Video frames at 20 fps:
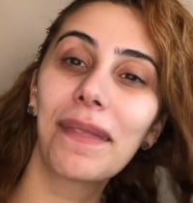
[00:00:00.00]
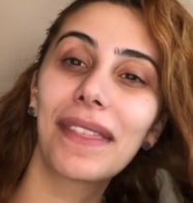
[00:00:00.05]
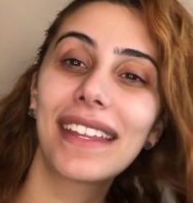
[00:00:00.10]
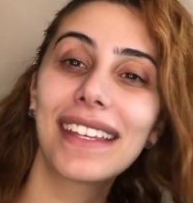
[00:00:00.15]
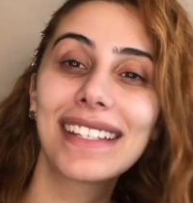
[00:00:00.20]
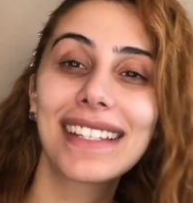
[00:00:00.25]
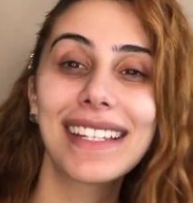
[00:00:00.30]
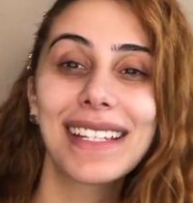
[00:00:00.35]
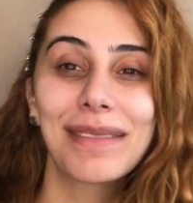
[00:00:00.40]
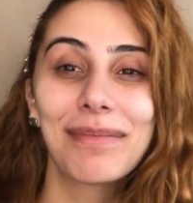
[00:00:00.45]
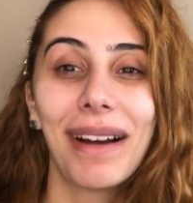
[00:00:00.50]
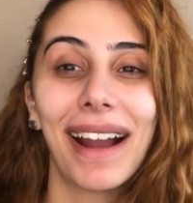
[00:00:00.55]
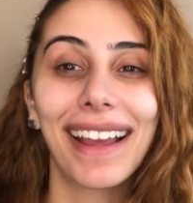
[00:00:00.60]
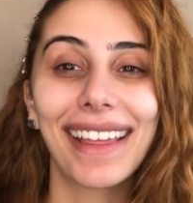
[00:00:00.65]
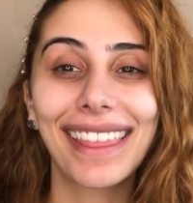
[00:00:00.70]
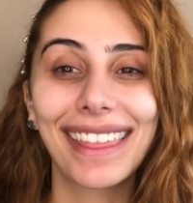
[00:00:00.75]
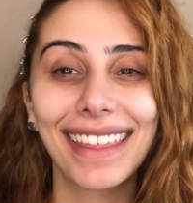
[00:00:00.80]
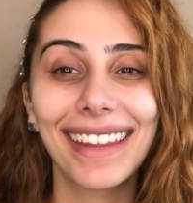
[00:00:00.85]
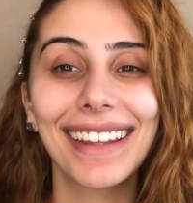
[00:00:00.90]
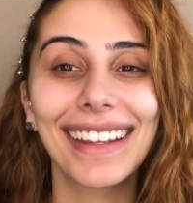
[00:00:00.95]
this is my
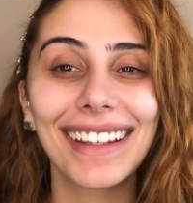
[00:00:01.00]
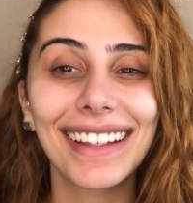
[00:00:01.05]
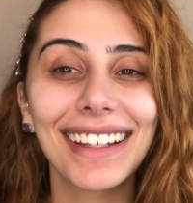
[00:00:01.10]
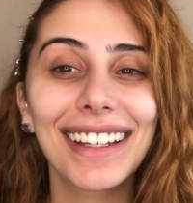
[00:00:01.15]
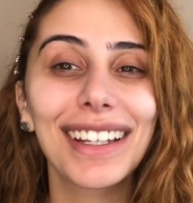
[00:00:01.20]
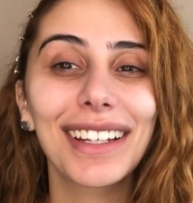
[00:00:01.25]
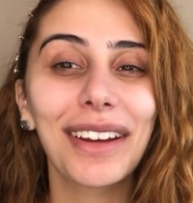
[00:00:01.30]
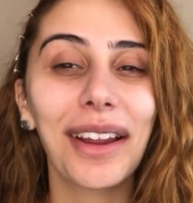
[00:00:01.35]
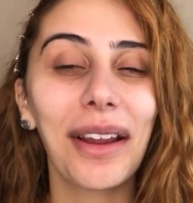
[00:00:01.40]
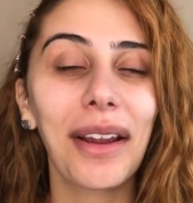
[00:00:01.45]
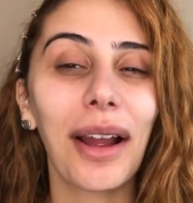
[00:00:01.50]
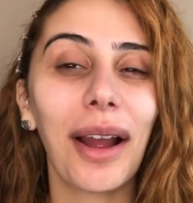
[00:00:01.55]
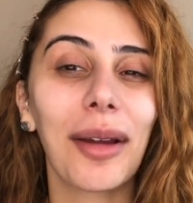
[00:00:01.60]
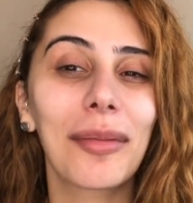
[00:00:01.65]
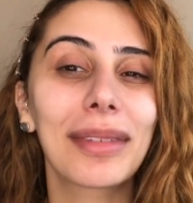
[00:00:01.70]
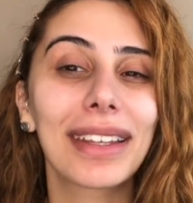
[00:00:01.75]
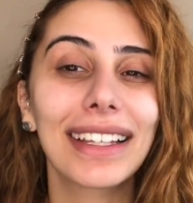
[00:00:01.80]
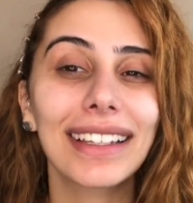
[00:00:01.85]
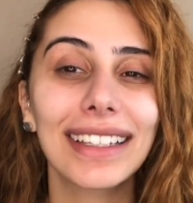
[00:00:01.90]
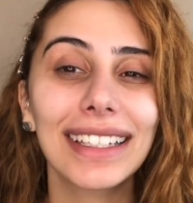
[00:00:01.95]
thing, you know,
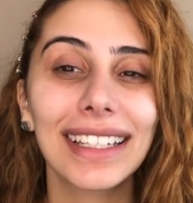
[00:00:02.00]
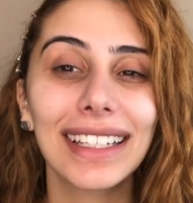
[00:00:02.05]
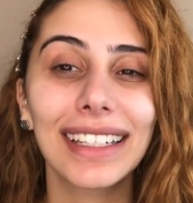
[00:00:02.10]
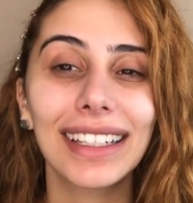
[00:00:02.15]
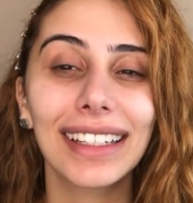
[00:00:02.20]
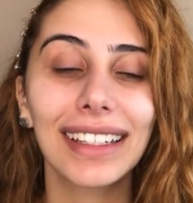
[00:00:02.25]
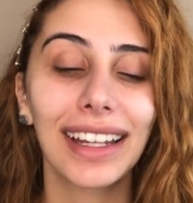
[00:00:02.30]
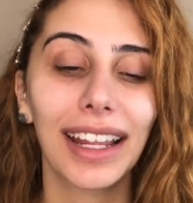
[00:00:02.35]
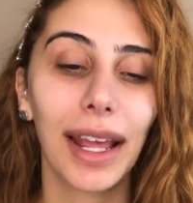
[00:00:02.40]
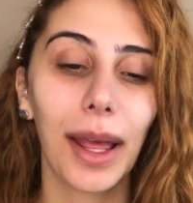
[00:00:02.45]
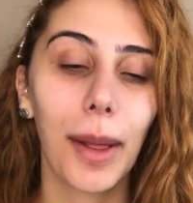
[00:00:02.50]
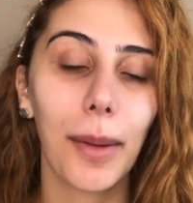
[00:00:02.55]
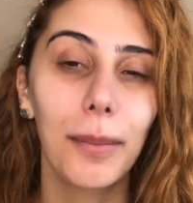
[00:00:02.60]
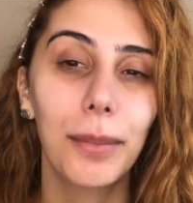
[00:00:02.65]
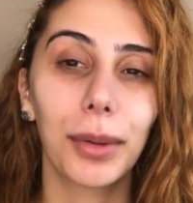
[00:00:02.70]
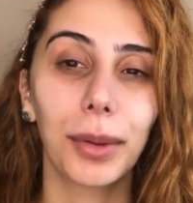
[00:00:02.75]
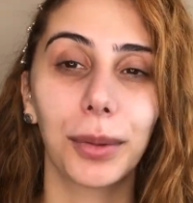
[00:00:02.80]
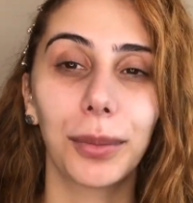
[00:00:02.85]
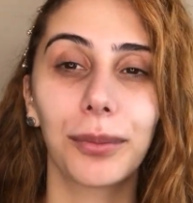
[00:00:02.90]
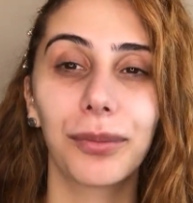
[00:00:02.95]
I'm killing it,
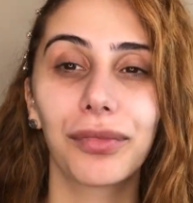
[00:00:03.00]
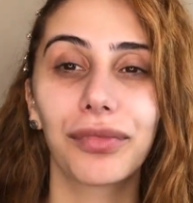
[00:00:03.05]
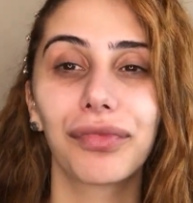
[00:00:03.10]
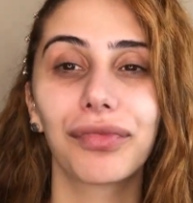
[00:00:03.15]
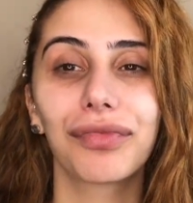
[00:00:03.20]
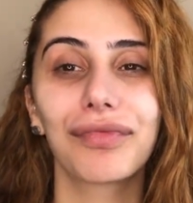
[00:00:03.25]
boom.